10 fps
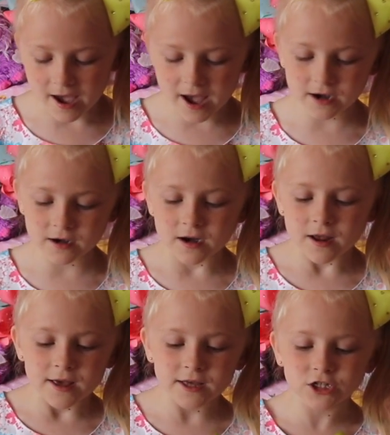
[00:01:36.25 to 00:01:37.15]
and
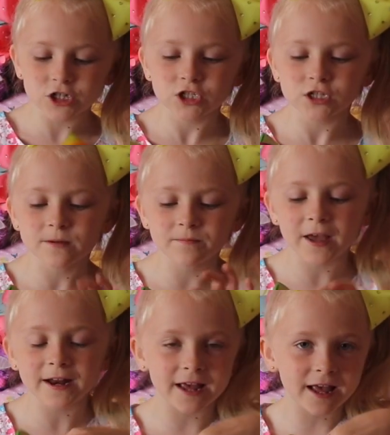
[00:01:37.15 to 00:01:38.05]
it's just
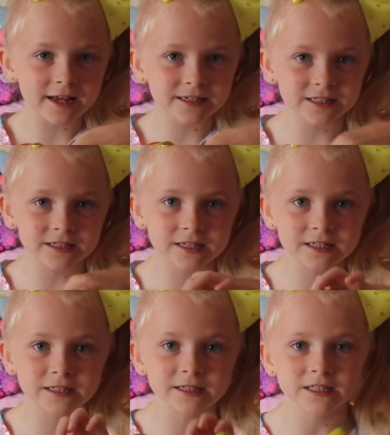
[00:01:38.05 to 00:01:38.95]
and it has
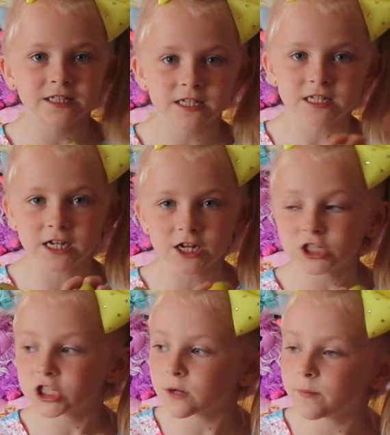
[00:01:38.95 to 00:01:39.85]
and it's a
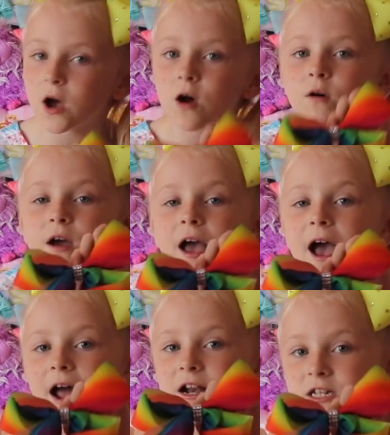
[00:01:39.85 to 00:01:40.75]
signature bow
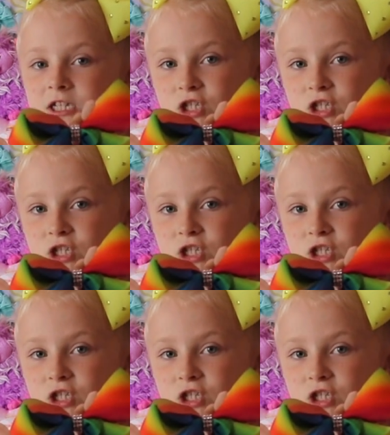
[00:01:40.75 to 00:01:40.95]
and it's